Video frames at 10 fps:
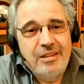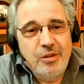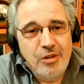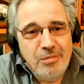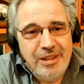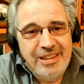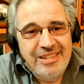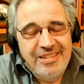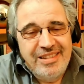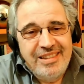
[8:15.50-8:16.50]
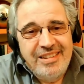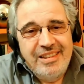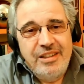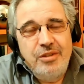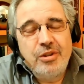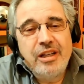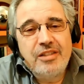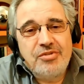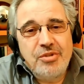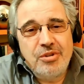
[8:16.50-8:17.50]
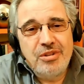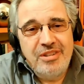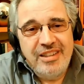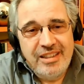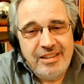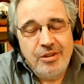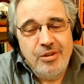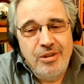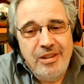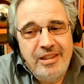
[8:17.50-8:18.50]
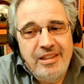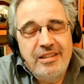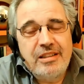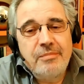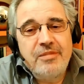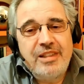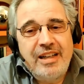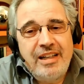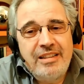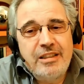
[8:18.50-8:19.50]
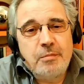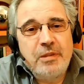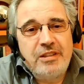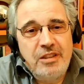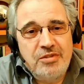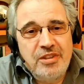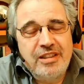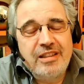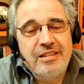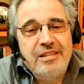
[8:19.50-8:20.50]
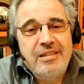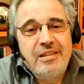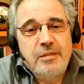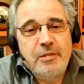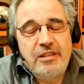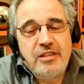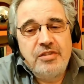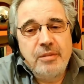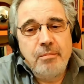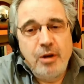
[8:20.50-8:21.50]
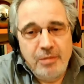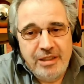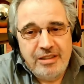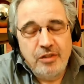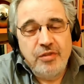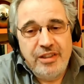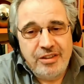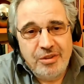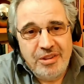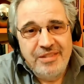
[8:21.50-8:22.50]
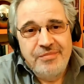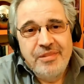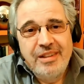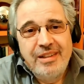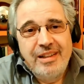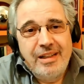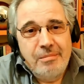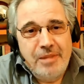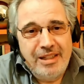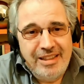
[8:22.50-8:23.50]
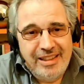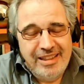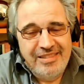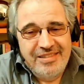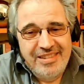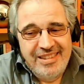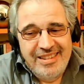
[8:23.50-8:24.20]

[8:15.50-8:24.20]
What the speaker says: Normally, you can afford it only in some rather specific moments of history. America